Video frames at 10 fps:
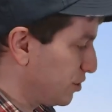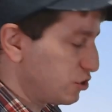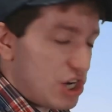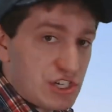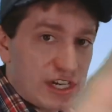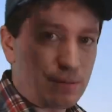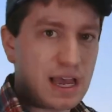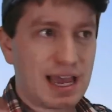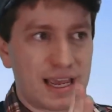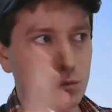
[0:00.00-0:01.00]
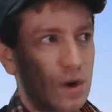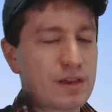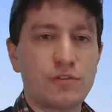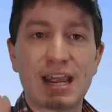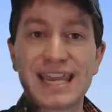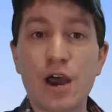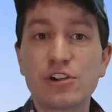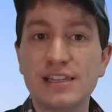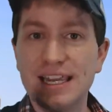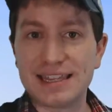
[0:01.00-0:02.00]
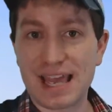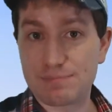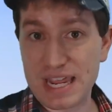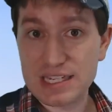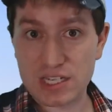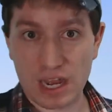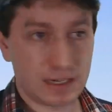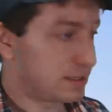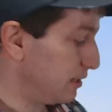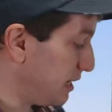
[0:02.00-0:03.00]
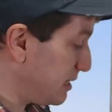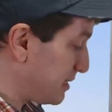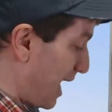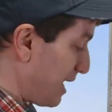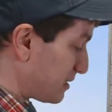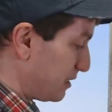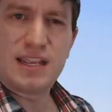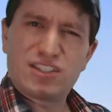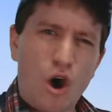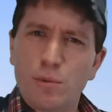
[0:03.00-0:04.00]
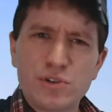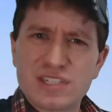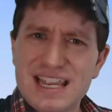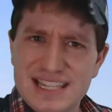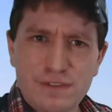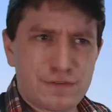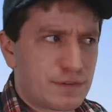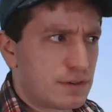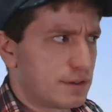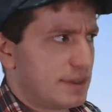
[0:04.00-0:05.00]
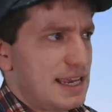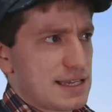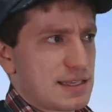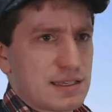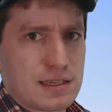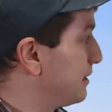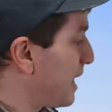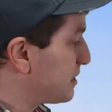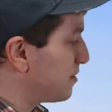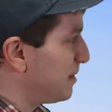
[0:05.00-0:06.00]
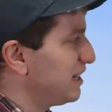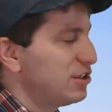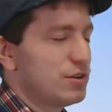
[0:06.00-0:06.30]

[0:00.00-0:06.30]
judging by whatever I calculated that based on. It is that. It's almost as if this. That's the meaning you